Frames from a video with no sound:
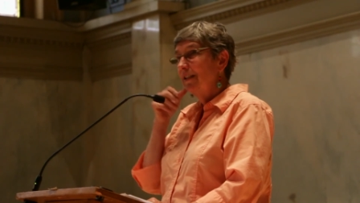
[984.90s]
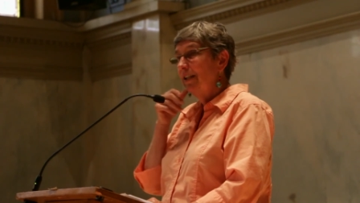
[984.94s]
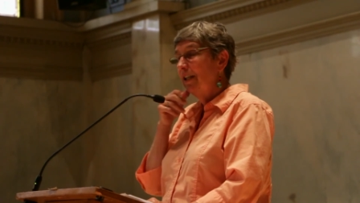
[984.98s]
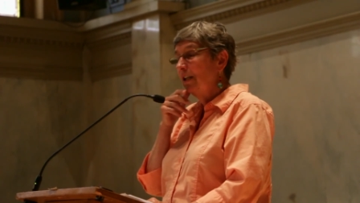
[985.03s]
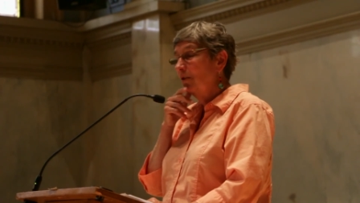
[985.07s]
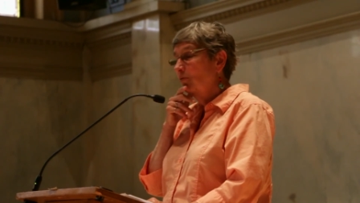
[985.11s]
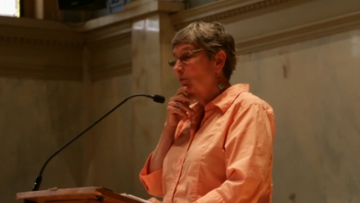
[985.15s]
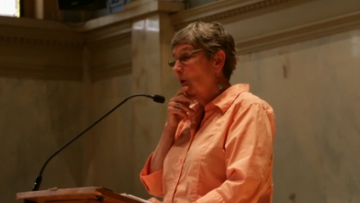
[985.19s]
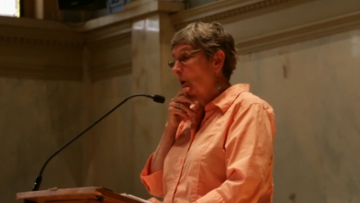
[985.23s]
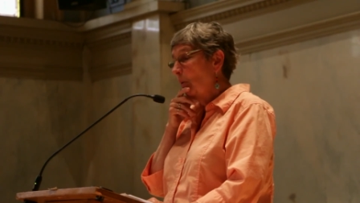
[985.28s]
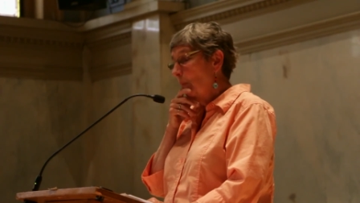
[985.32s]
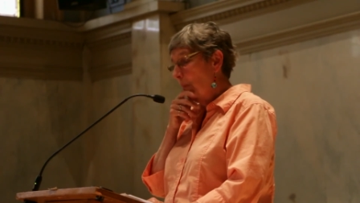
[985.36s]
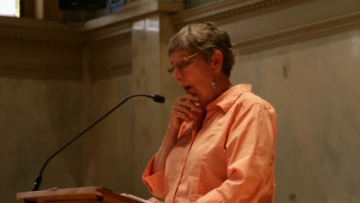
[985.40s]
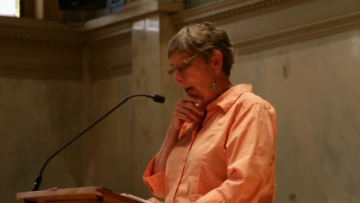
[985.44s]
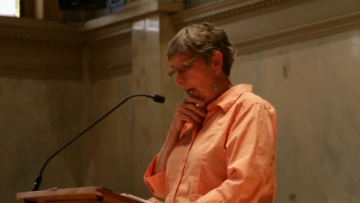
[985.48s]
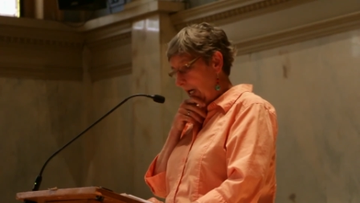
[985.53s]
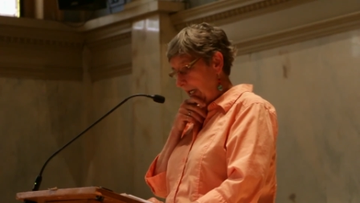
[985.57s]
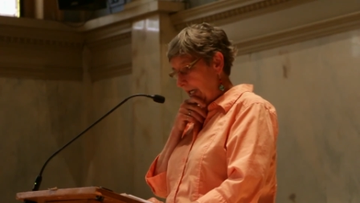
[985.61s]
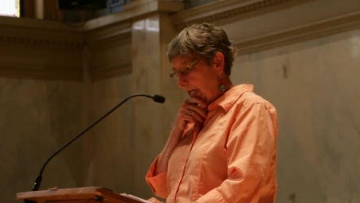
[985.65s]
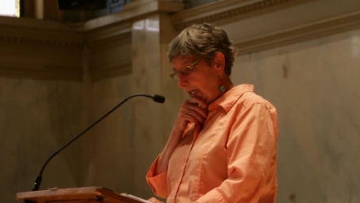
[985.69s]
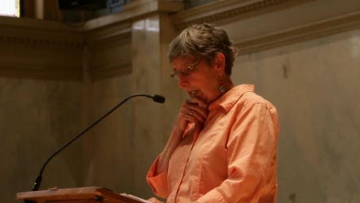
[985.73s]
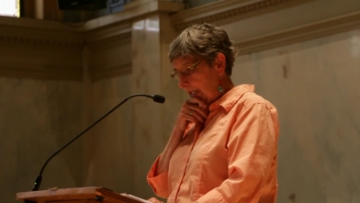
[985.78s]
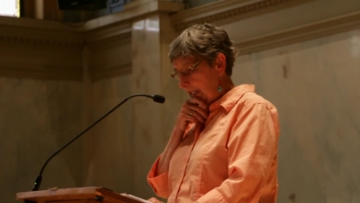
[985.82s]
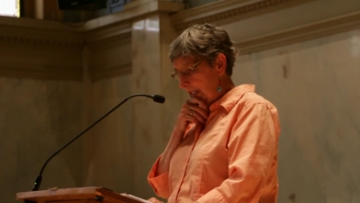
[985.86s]
In
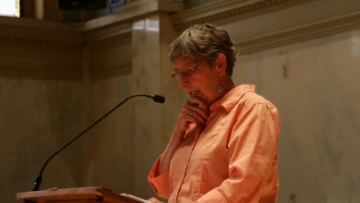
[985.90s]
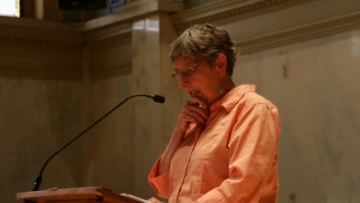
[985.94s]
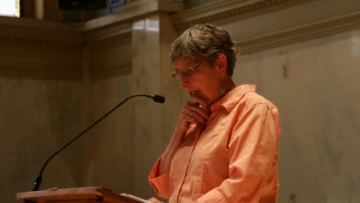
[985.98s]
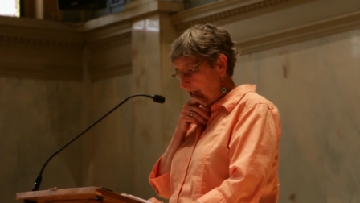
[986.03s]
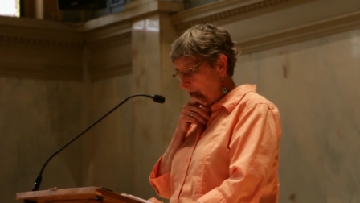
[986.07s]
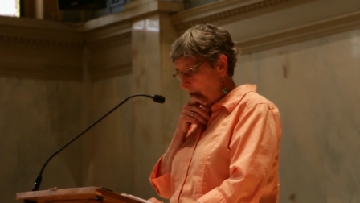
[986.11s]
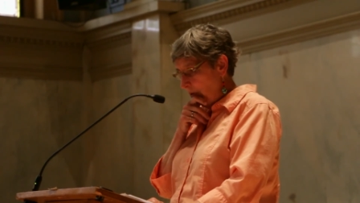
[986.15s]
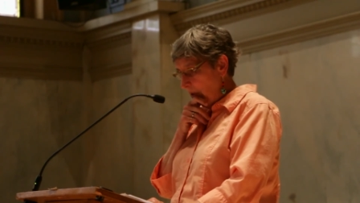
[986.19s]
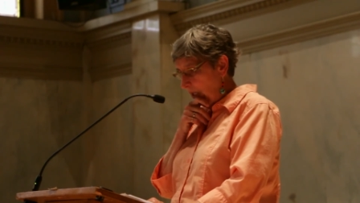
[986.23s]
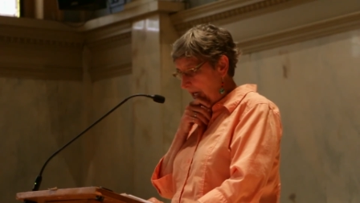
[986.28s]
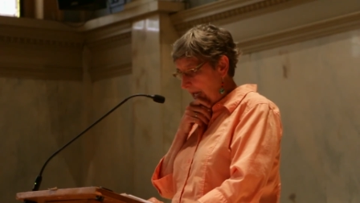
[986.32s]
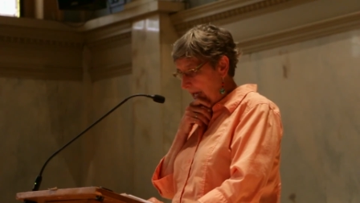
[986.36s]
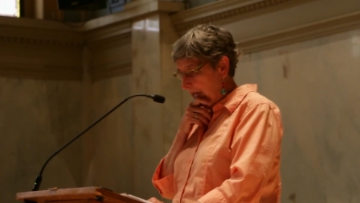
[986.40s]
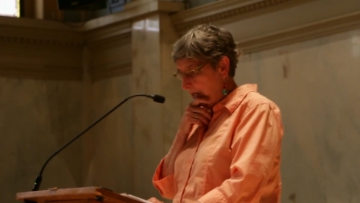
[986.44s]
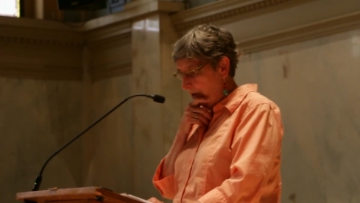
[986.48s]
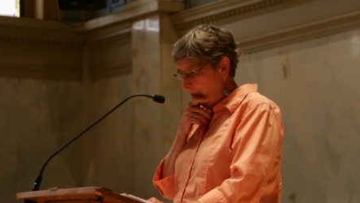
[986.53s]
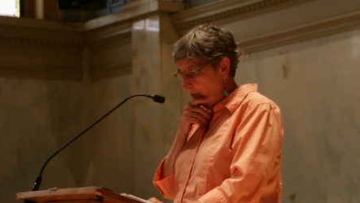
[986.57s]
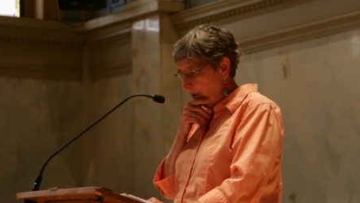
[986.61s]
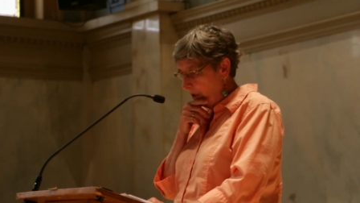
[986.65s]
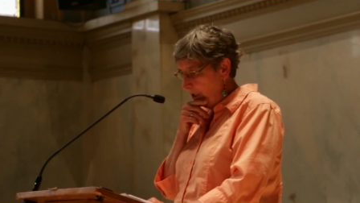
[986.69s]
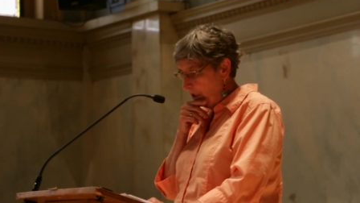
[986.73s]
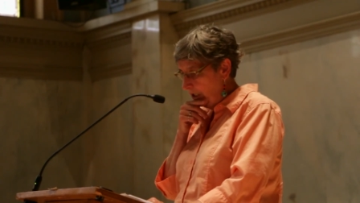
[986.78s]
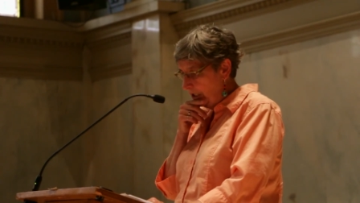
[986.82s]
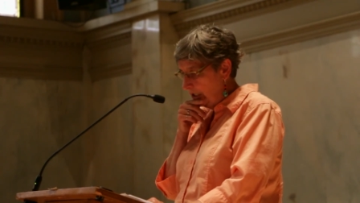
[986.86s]
robotic, the new
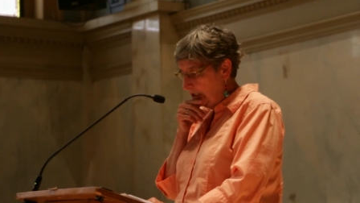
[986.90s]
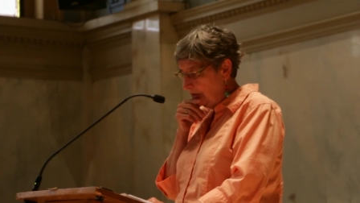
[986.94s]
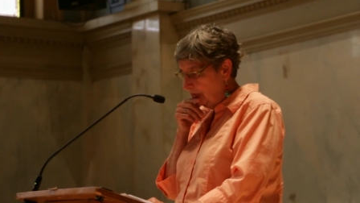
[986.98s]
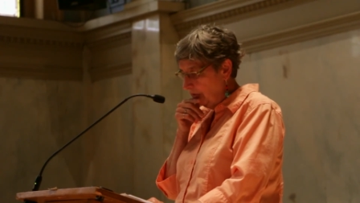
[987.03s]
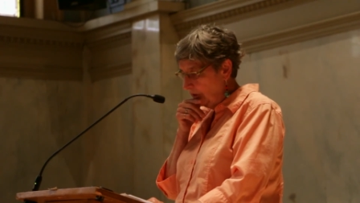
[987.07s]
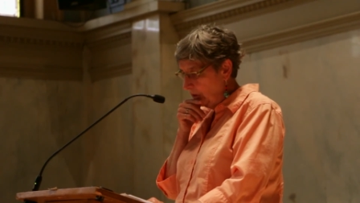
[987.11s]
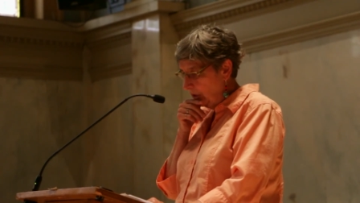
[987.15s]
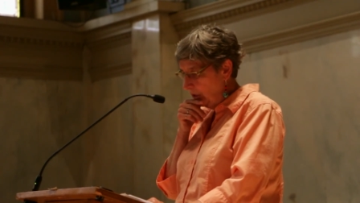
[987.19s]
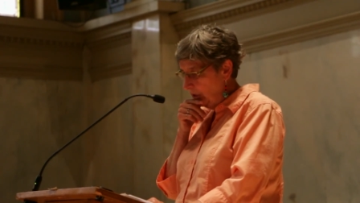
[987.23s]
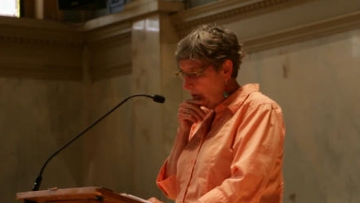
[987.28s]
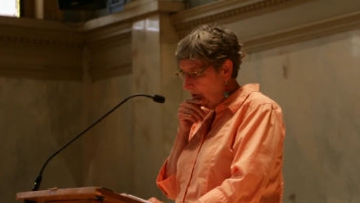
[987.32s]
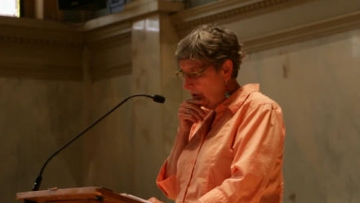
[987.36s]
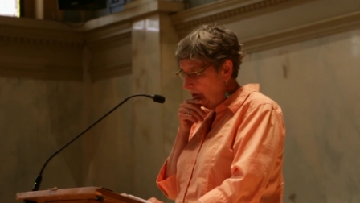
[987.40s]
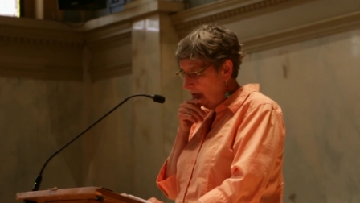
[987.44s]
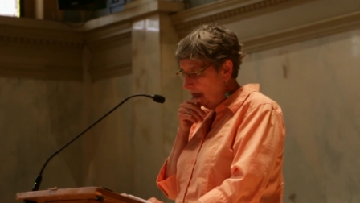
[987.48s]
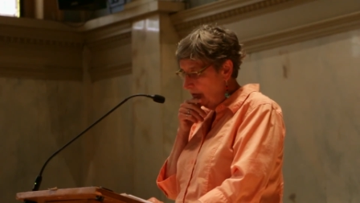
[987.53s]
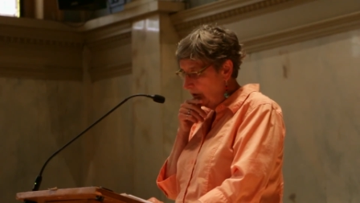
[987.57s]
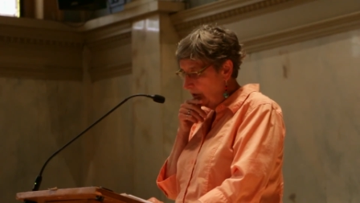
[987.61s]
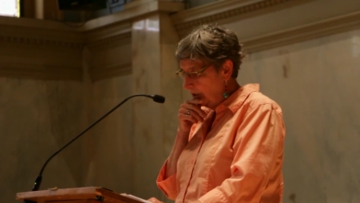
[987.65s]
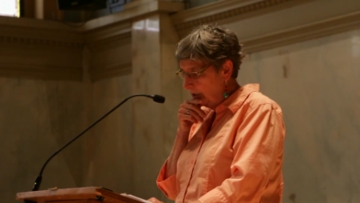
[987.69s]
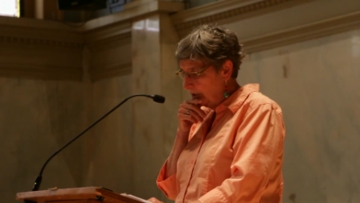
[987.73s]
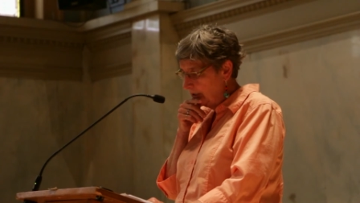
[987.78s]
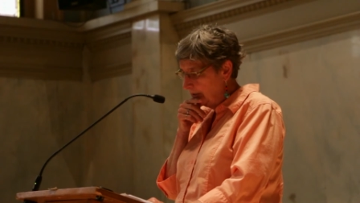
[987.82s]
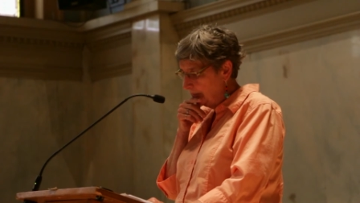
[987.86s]
language for the
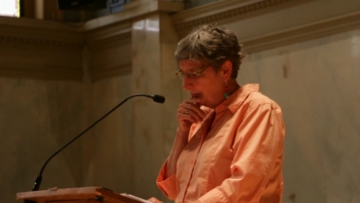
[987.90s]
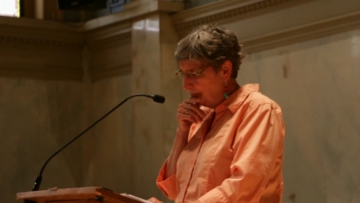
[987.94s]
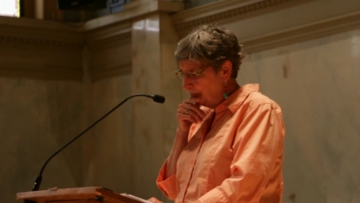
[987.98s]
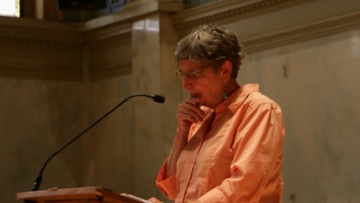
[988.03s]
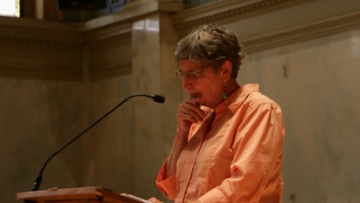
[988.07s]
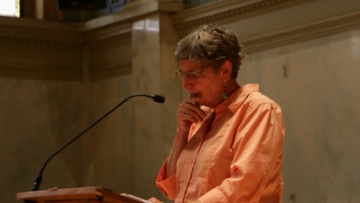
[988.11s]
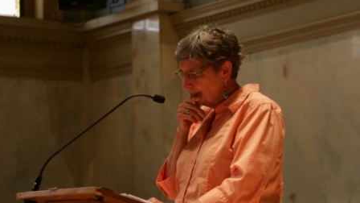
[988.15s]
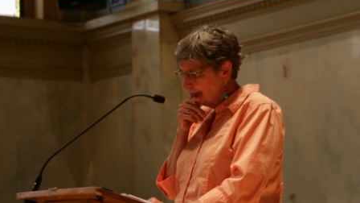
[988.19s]
universe.